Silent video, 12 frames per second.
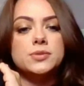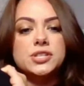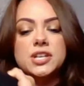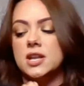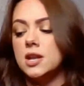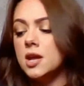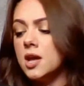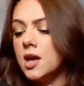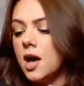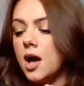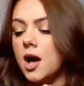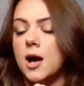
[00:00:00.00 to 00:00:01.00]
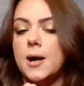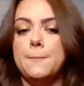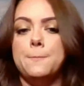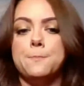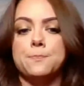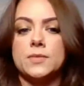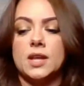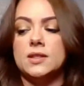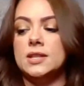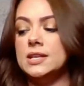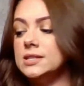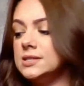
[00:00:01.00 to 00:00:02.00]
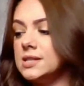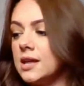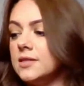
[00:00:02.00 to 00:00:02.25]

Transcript: option. Um, these